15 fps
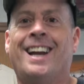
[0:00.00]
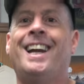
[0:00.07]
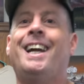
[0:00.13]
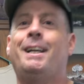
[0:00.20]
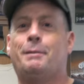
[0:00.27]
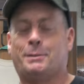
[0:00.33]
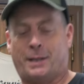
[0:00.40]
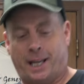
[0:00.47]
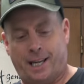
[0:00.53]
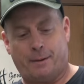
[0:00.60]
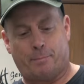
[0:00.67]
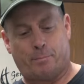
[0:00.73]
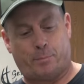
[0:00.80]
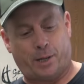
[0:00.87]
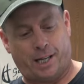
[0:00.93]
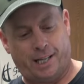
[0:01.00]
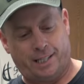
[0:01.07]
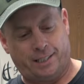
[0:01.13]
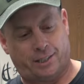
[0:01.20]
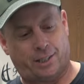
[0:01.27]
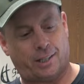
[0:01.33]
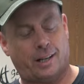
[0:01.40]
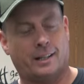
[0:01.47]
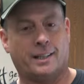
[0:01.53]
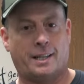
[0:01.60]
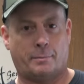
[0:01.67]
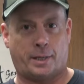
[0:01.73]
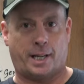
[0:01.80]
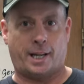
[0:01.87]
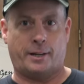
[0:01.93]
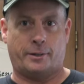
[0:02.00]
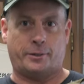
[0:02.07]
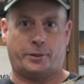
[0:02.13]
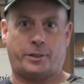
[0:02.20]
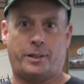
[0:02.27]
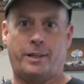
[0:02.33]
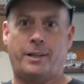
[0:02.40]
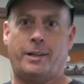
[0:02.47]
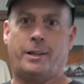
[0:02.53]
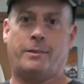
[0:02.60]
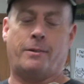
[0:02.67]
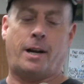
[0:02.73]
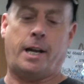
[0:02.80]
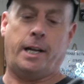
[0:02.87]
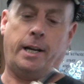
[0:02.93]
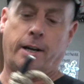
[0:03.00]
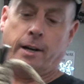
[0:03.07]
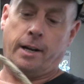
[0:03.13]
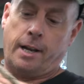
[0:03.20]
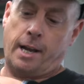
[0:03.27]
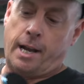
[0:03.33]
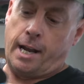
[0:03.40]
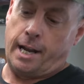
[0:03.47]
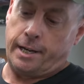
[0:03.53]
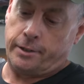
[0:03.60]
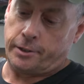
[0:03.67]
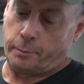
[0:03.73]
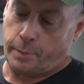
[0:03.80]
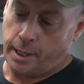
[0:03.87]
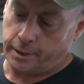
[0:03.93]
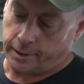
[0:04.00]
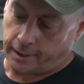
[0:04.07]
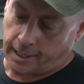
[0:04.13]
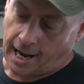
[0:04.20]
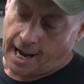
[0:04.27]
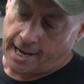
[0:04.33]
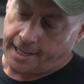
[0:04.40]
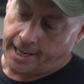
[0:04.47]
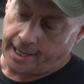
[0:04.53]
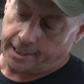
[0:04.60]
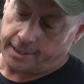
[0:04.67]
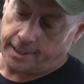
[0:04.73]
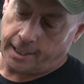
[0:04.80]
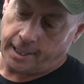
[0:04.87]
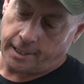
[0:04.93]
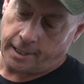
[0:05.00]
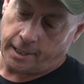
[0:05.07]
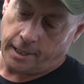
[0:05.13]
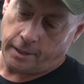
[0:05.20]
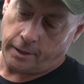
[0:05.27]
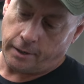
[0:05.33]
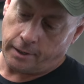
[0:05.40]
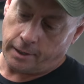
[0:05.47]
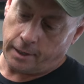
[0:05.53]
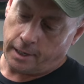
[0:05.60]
Hip hip pinch eliminators. Right here, and there's a piece of kydex in here,